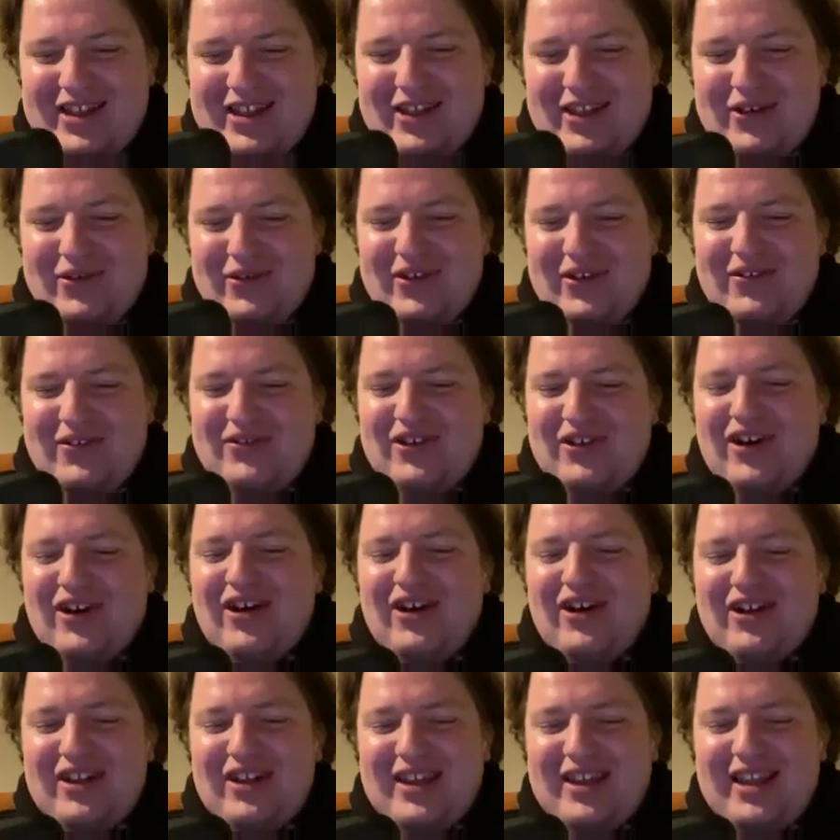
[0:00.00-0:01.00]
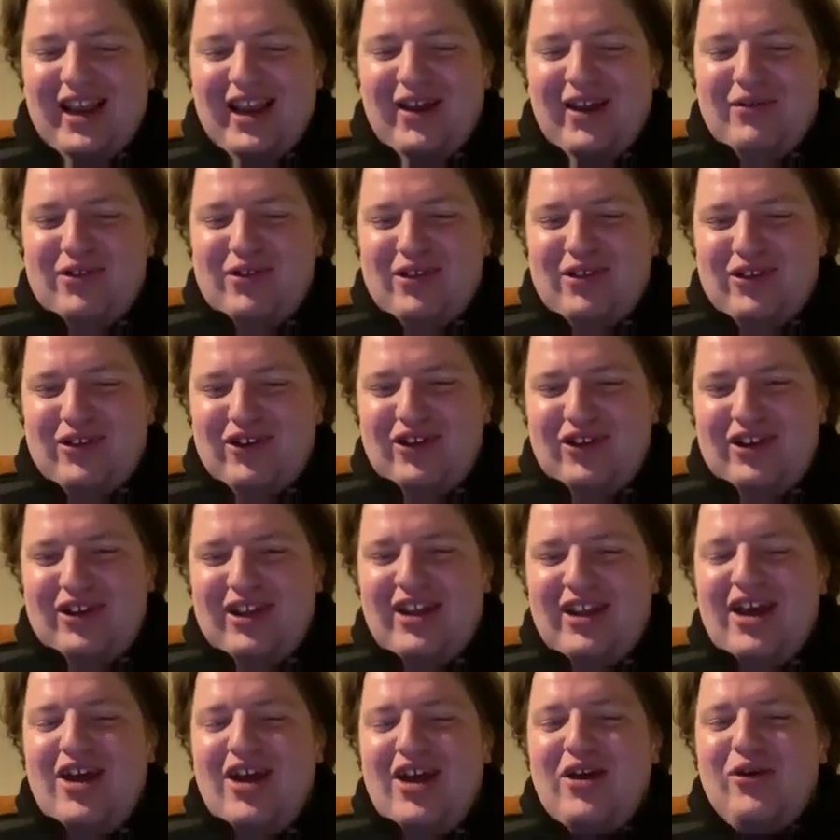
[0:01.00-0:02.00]
So we've got Love Is All You
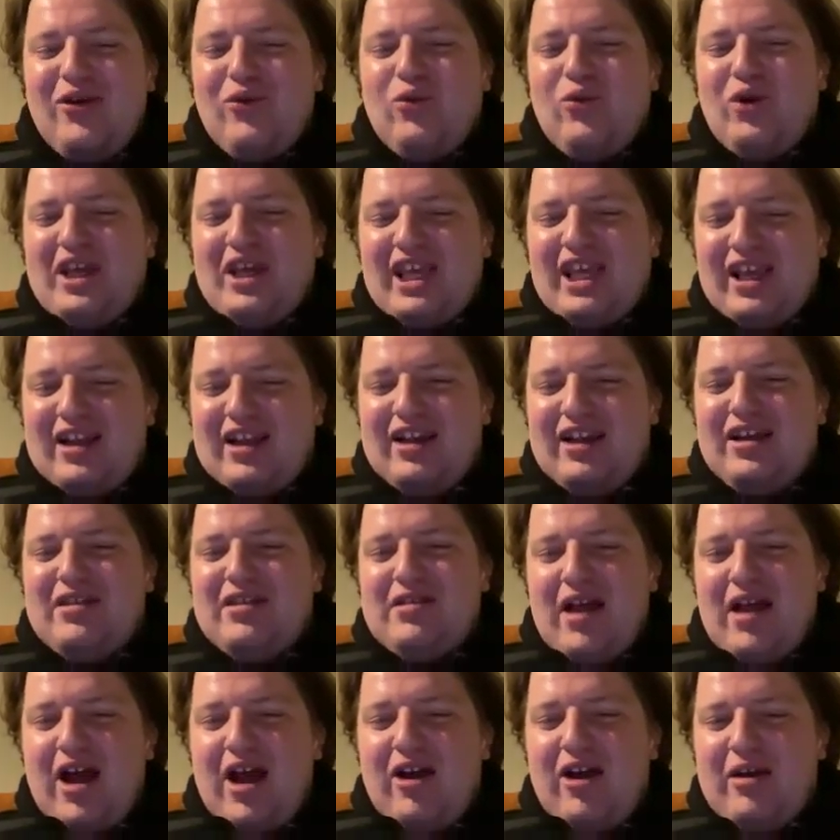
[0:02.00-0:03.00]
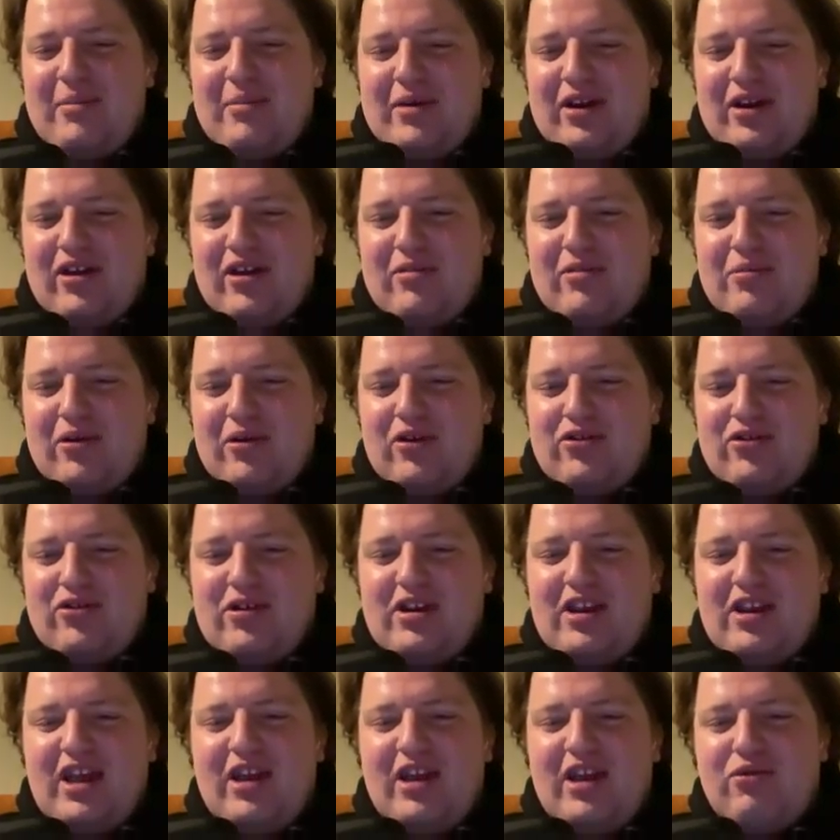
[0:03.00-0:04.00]
Need, weirdly starring Piers
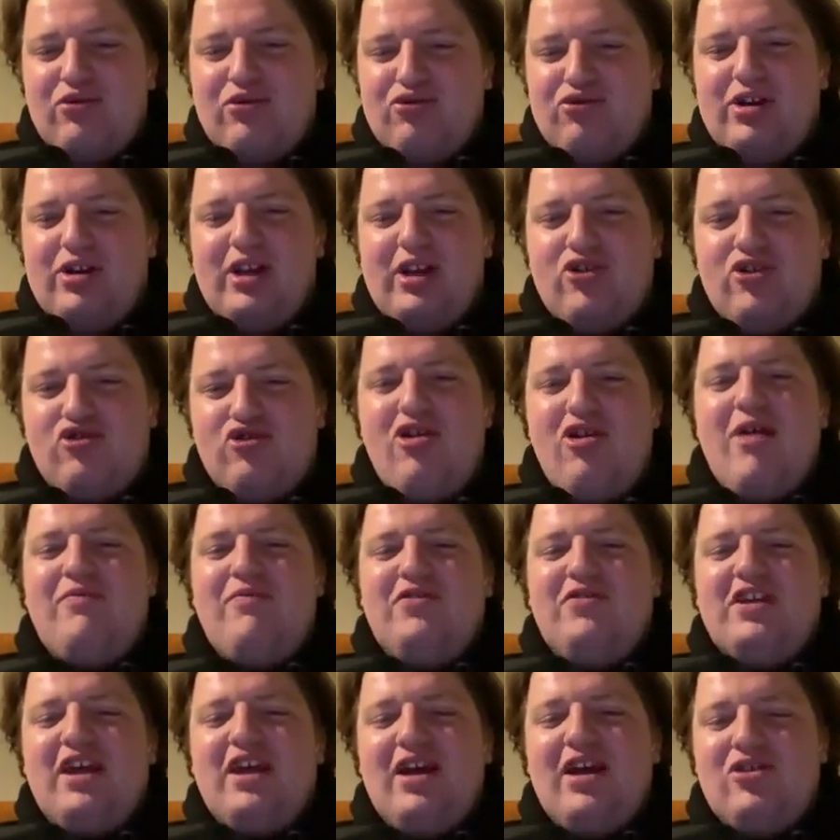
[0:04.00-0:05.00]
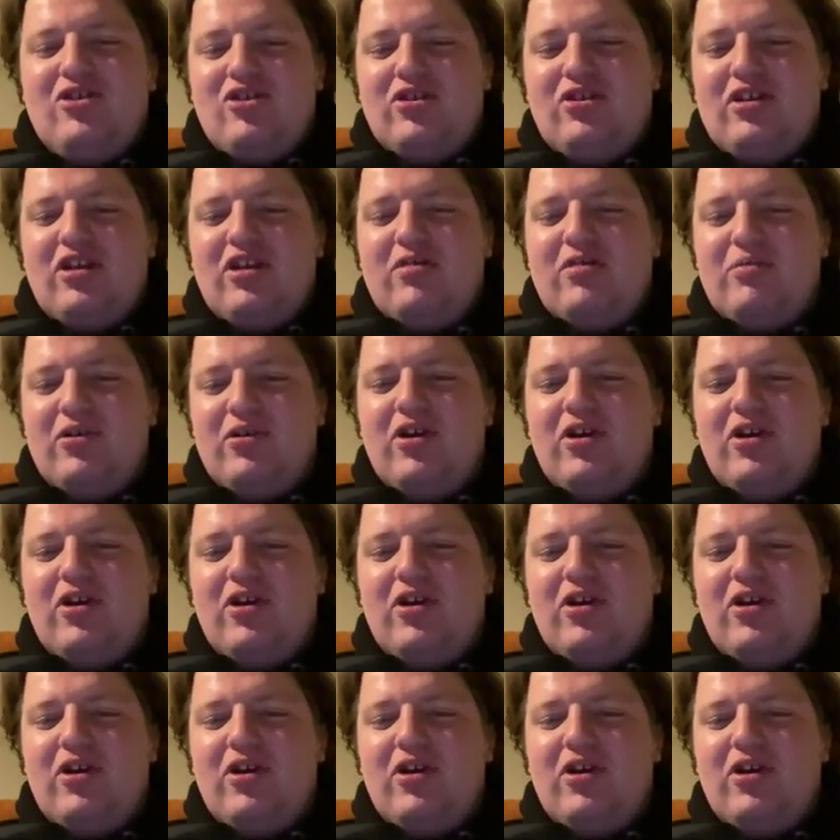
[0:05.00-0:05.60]
Brosnan. He was really strapped for cash for this.